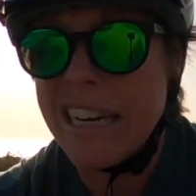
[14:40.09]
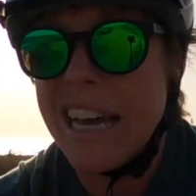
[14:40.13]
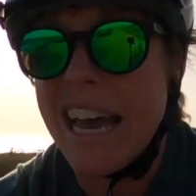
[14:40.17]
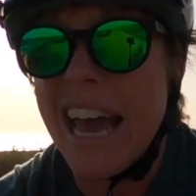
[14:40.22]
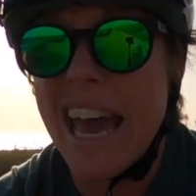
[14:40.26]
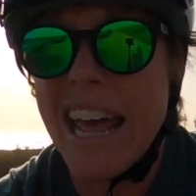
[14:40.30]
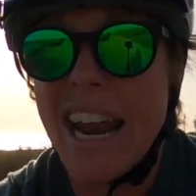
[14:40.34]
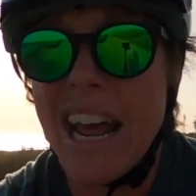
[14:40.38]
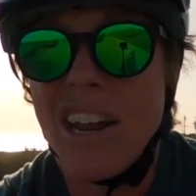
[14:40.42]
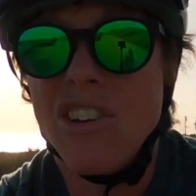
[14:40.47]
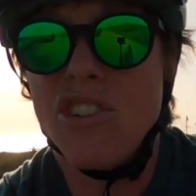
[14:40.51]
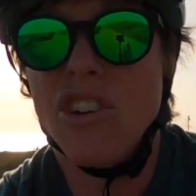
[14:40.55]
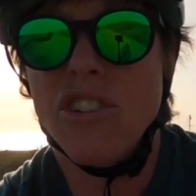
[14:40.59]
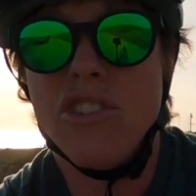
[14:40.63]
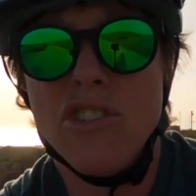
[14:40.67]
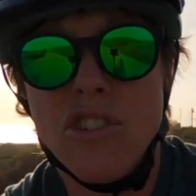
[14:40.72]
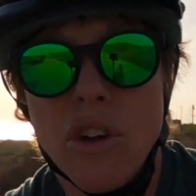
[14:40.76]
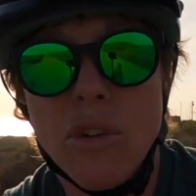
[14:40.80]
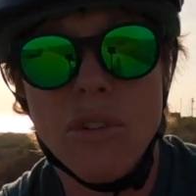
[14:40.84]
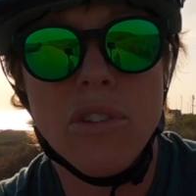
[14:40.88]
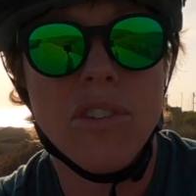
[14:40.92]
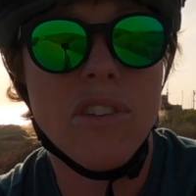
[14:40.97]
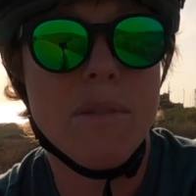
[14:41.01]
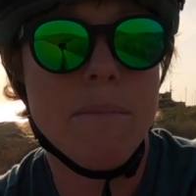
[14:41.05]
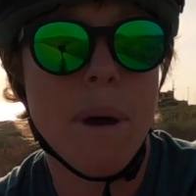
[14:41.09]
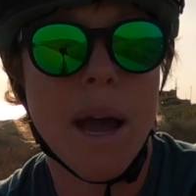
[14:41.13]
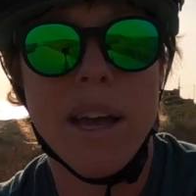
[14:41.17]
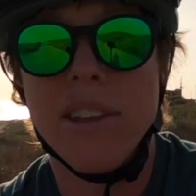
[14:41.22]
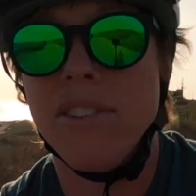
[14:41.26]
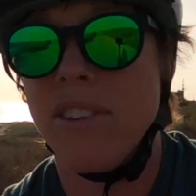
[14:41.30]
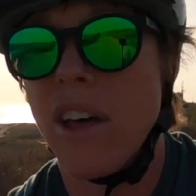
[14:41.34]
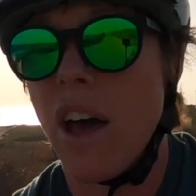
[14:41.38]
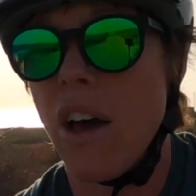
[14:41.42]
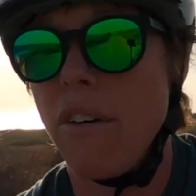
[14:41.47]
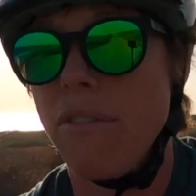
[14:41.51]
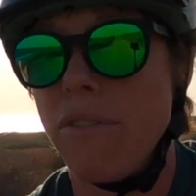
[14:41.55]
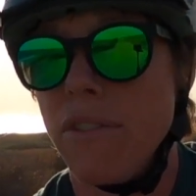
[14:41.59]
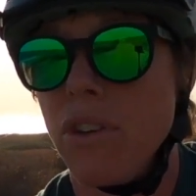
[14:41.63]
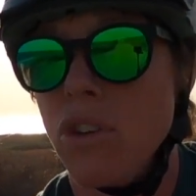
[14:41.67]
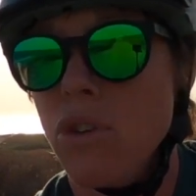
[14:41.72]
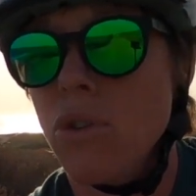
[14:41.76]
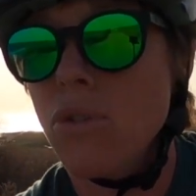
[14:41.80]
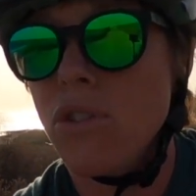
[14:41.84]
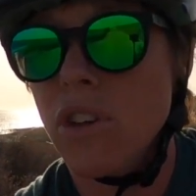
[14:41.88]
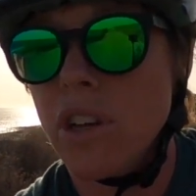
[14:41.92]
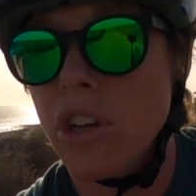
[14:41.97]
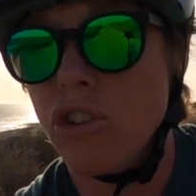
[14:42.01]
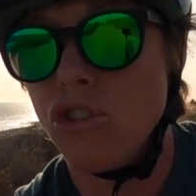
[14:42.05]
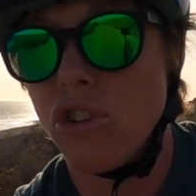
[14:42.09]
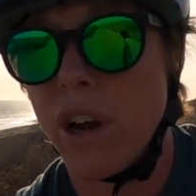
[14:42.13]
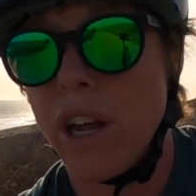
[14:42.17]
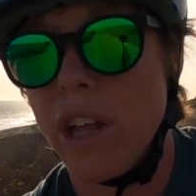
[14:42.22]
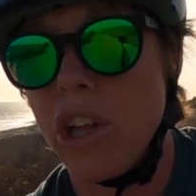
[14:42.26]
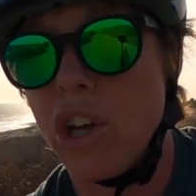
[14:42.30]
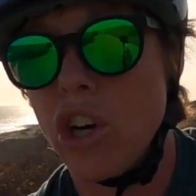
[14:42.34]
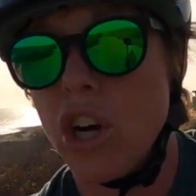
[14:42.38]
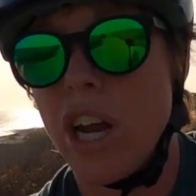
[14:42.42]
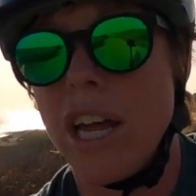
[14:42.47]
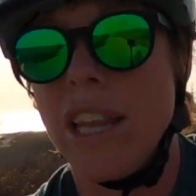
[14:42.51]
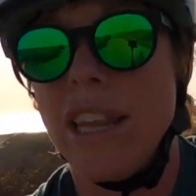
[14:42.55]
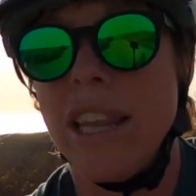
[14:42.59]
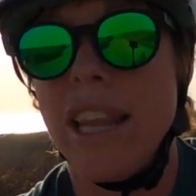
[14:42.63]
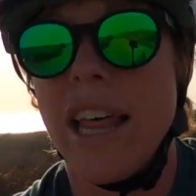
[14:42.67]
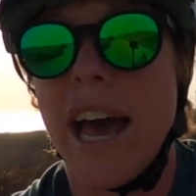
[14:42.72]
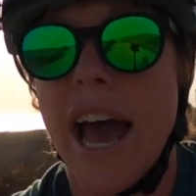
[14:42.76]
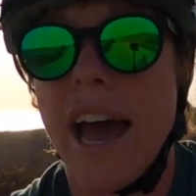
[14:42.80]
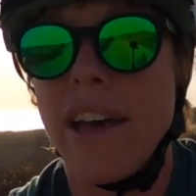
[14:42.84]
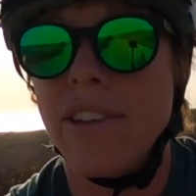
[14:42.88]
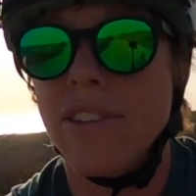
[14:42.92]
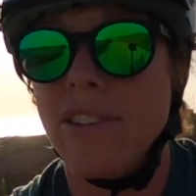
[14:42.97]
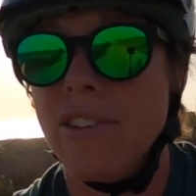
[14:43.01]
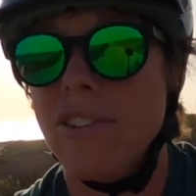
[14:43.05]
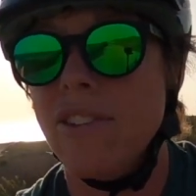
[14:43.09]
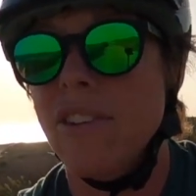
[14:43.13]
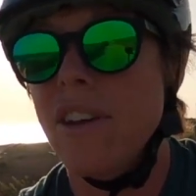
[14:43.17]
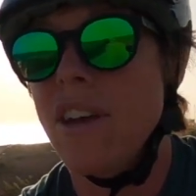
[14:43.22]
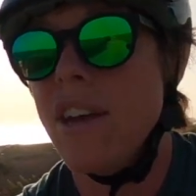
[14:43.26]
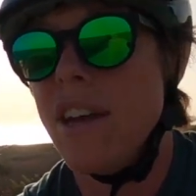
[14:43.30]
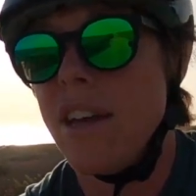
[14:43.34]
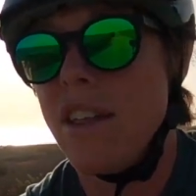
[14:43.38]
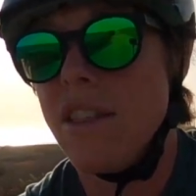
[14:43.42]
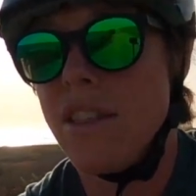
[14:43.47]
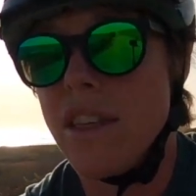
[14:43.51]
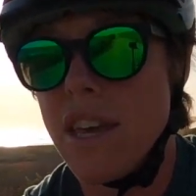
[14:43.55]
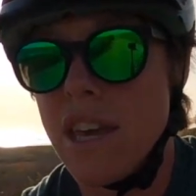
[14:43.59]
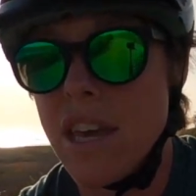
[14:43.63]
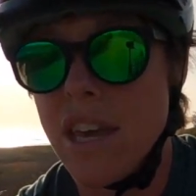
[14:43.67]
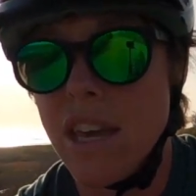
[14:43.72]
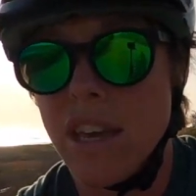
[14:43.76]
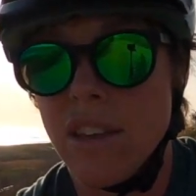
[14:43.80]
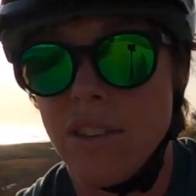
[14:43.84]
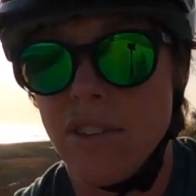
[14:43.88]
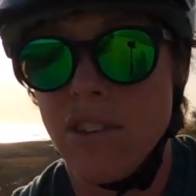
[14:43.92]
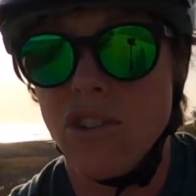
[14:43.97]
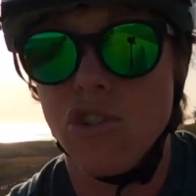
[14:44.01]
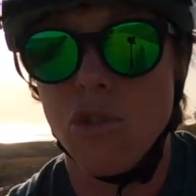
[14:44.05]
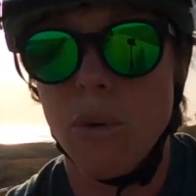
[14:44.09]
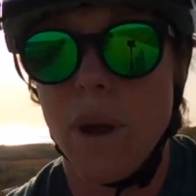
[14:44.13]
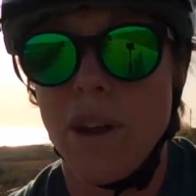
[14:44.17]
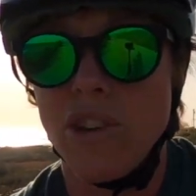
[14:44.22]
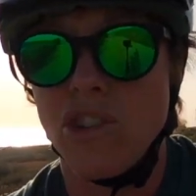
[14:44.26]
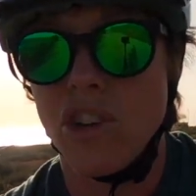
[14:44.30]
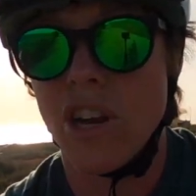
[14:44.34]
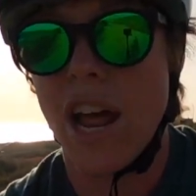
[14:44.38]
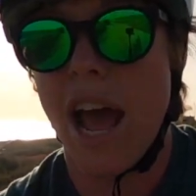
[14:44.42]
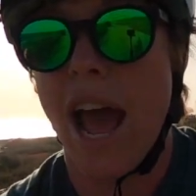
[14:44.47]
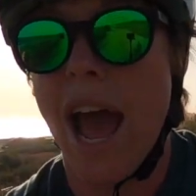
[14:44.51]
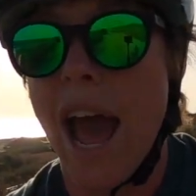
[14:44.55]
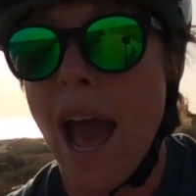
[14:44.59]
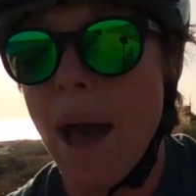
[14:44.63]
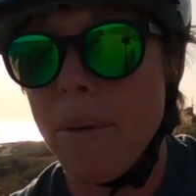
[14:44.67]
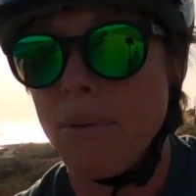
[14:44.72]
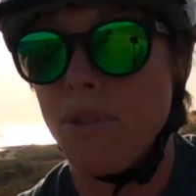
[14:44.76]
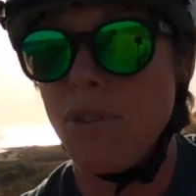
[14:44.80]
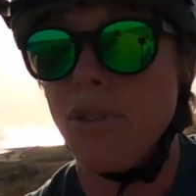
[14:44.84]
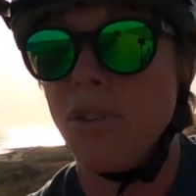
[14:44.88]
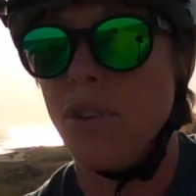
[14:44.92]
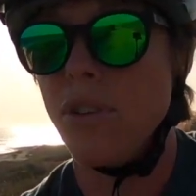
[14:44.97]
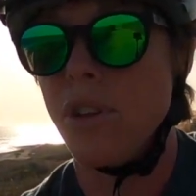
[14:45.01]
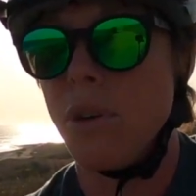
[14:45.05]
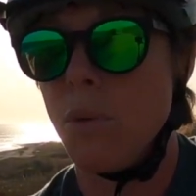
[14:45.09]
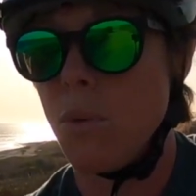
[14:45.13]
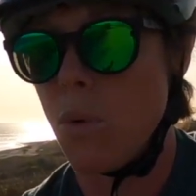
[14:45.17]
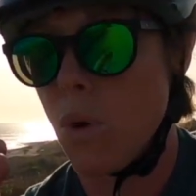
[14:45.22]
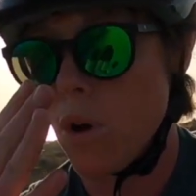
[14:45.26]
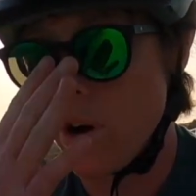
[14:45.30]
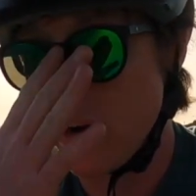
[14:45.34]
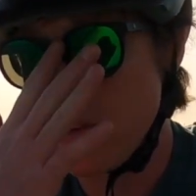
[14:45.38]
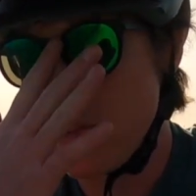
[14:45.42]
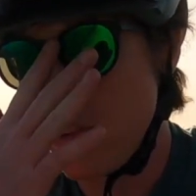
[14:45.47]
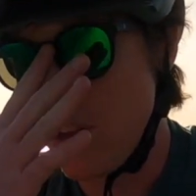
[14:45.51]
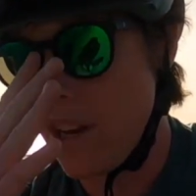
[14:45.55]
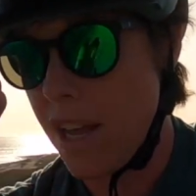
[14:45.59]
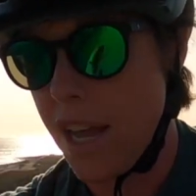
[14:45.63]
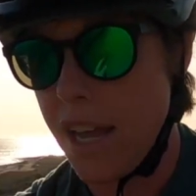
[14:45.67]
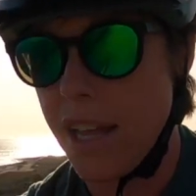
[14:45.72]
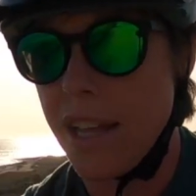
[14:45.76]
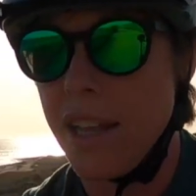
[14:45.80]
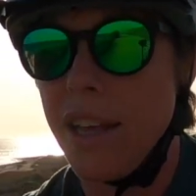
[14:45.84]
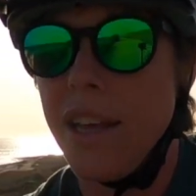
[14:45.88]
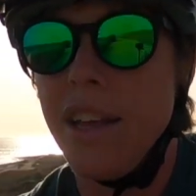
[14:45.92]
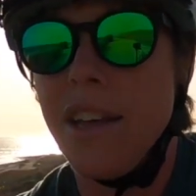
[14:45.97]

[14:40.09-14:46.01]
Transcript: And I just don't see myself using a trailer unless the situation absolutely warranted it.